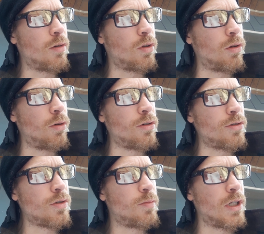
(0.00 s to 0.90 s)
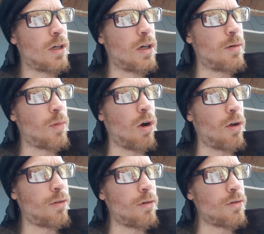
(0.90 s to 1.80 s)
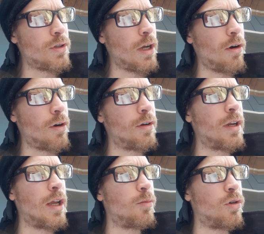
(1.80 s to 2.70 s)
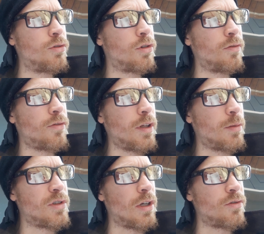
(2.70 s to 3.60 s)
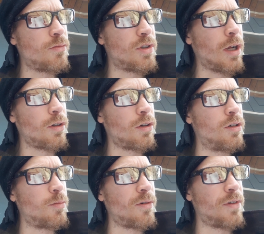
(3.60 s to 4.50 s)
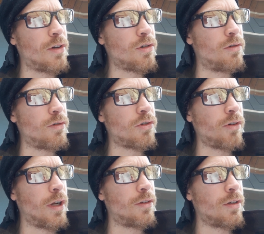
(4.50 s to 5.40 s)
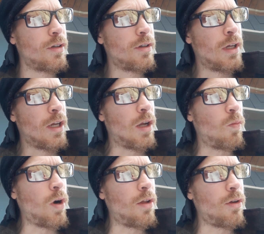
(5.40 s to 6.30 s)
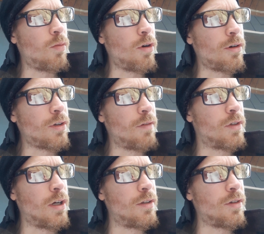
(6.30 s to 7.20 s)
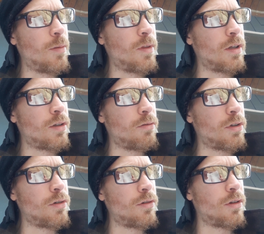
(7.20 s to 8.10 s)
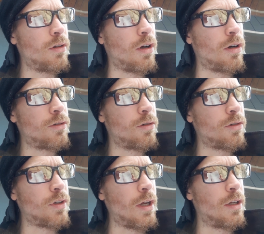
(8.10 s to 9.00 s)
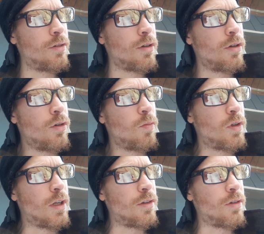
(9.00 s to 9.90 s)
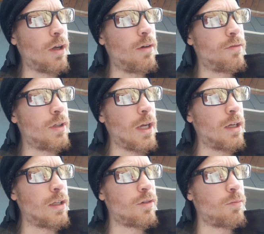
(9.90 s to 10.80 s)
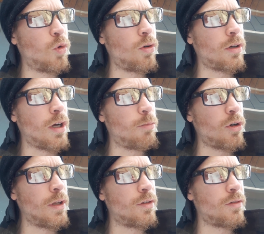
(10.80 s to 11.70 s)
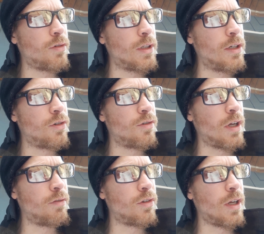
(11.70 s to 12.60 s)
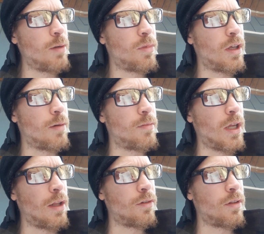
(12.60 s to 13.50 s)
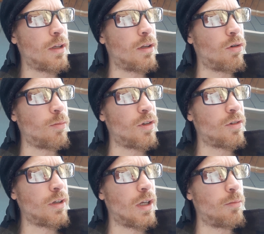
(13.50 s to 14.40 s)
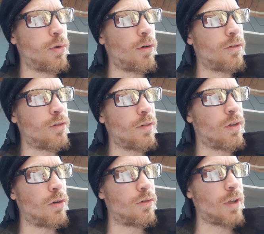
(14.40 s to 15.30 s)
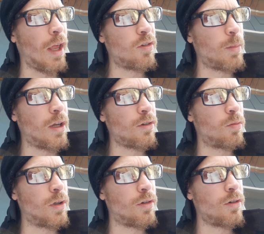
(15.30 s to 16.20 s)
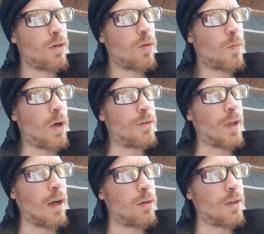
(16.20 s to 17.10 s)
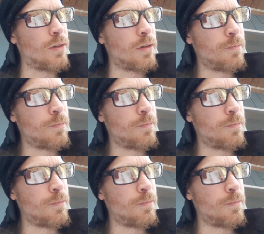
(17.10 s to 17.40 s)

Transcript: When lawyers become authors, they are unable to free themselves from technical and professional restraints, and while their works have done something to reduce the law to a science within itself, yet its more comprehensive relations have escaped them, hence the enormous importance of those aspects which, while doubtless